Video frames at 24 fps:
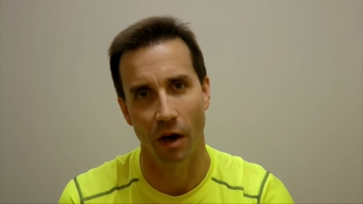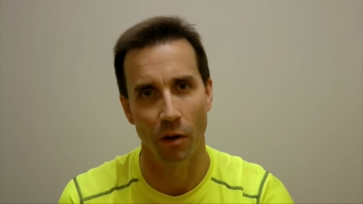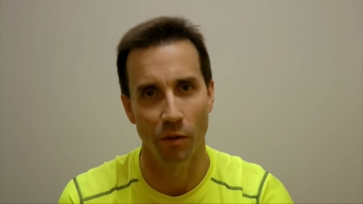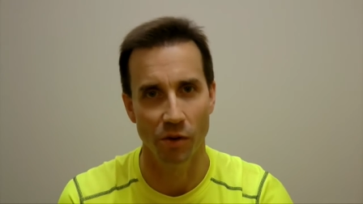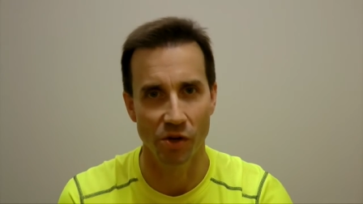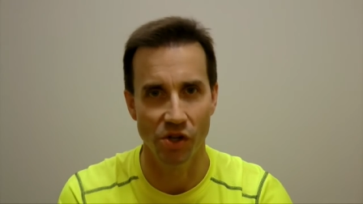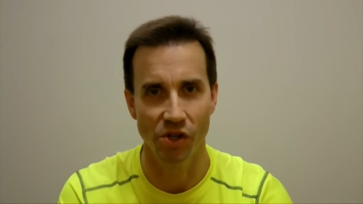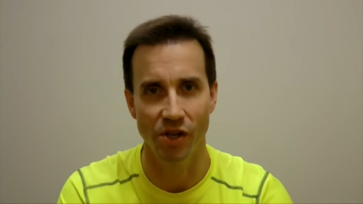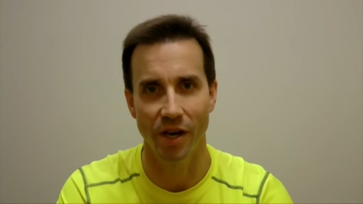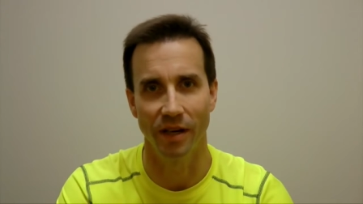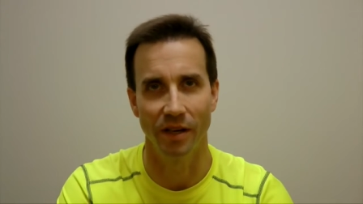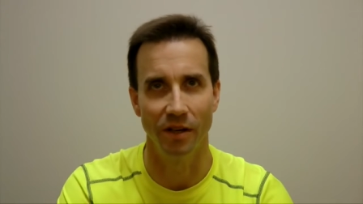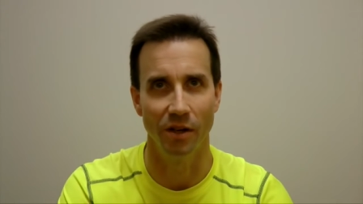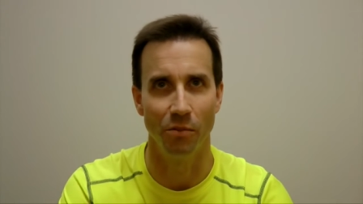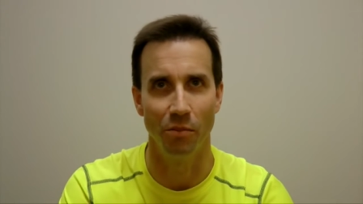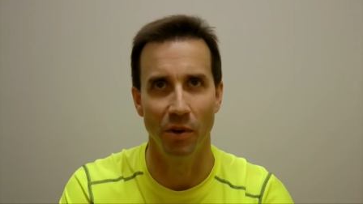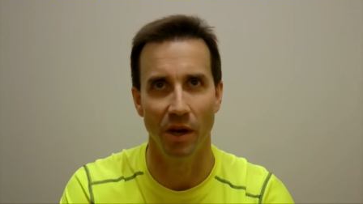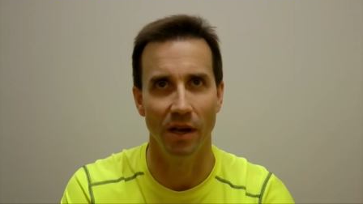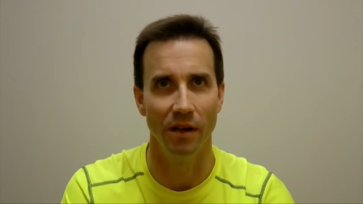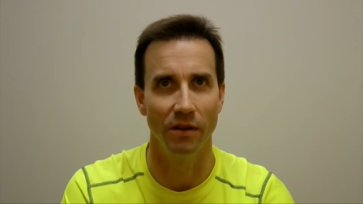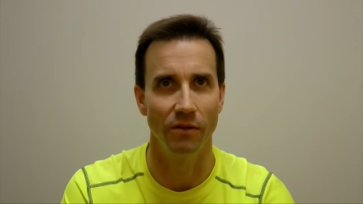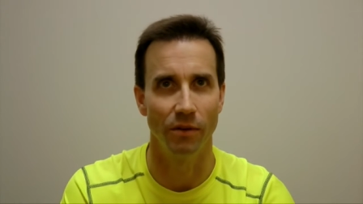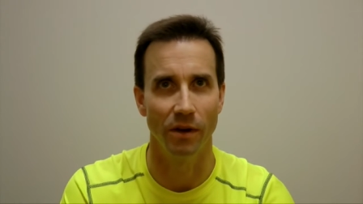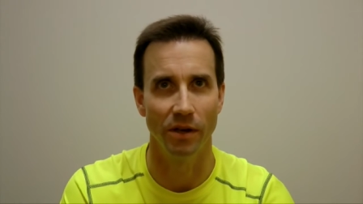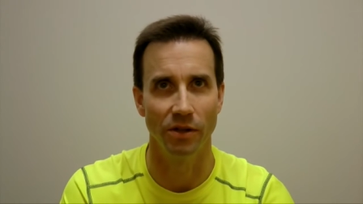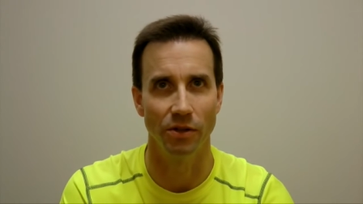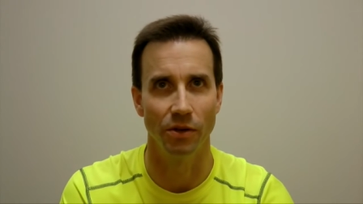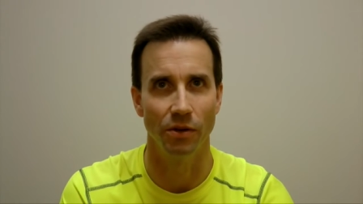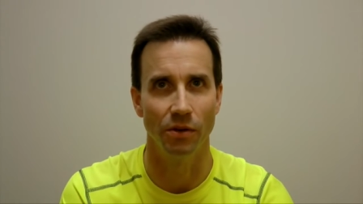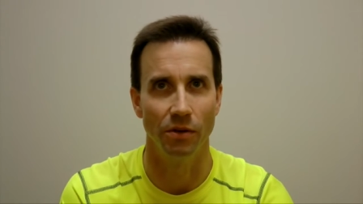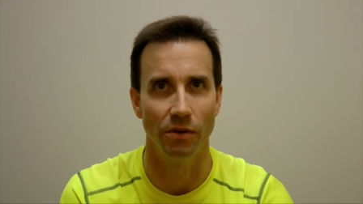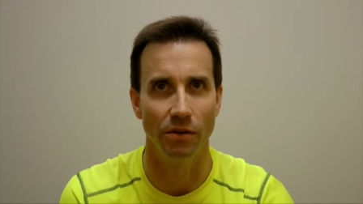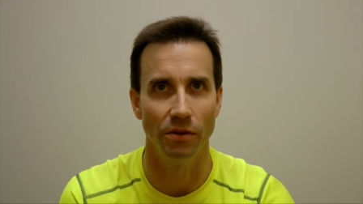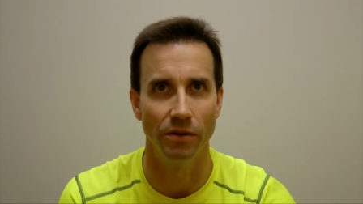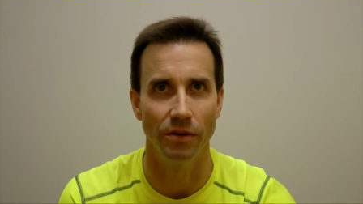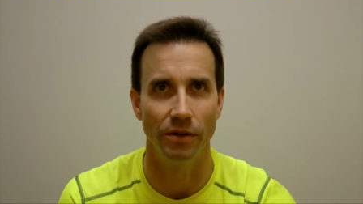Always checking the pain
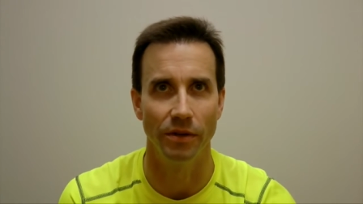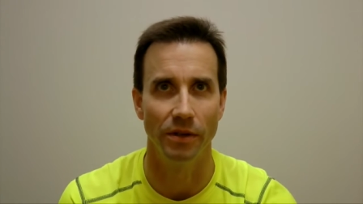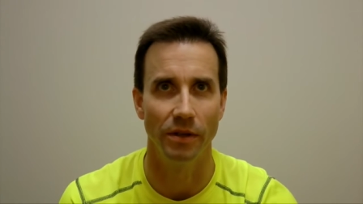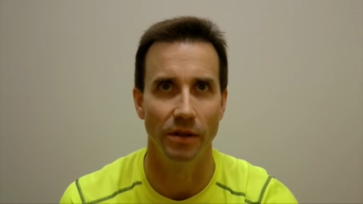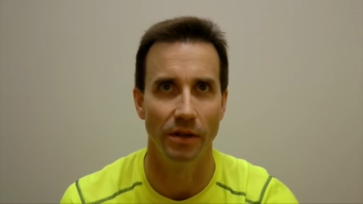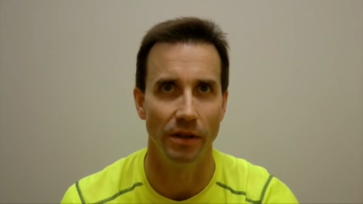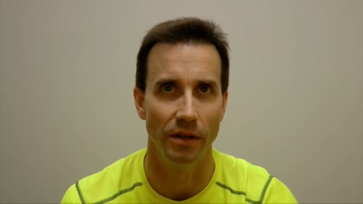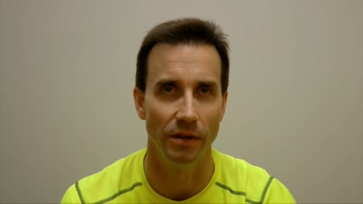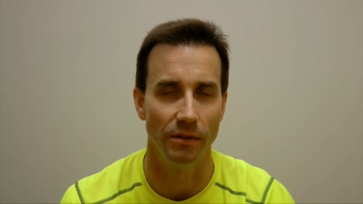threshold. Mm-hmm.